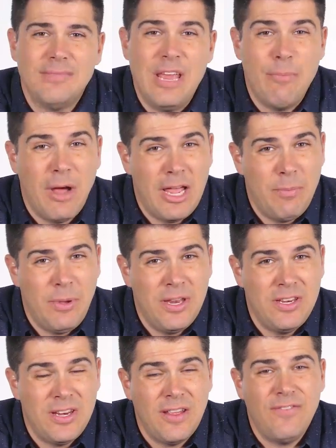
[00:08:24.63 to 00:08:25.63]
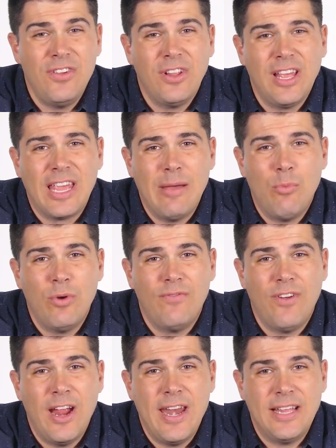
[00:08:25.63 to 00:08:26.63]
In my opinion, I feel like M1
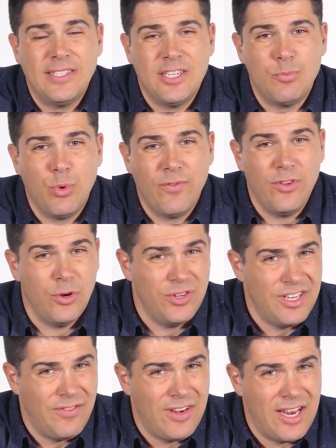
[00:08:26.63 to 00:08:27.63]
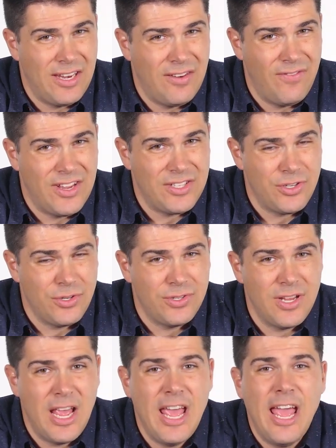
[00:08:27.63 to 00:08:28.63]
Finance is more for your dividend
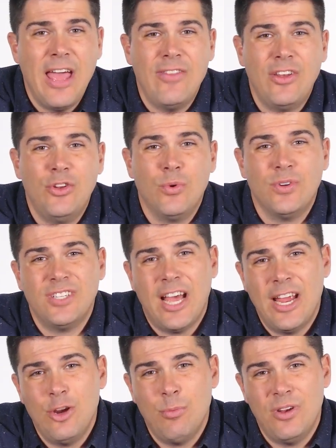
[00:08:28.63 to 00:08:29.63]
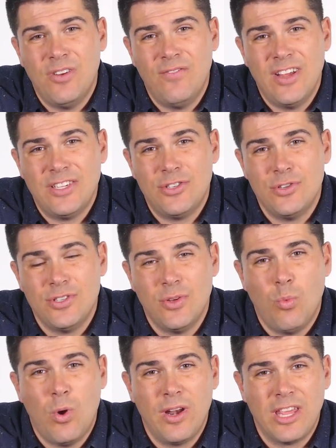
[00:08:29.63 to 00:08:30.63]
investors and then your retirement investors that
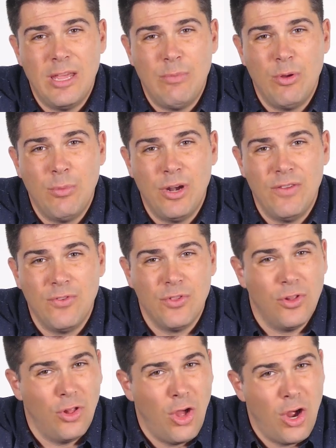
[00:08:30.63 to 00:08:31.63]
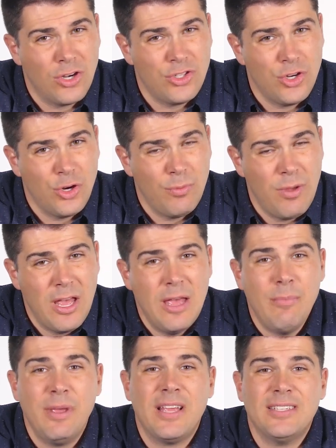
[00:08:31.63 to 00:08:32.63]
want to keep their money for the long term,
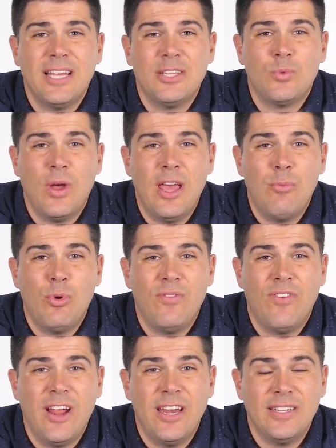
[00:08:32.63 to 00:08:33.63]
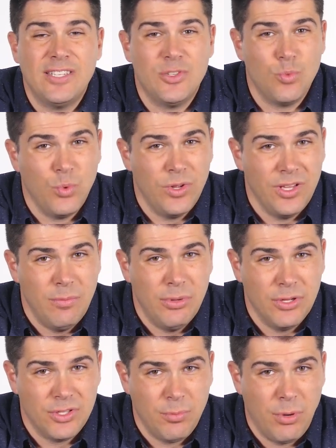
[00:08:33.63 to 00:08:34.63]
because that's what M1 Finance is really
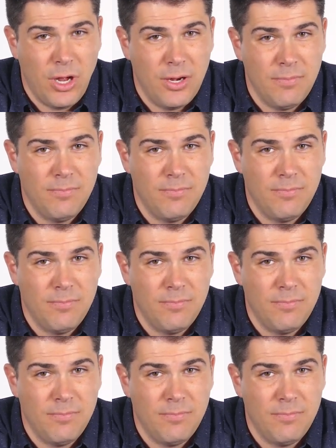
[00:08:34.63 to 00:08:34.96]
built upon.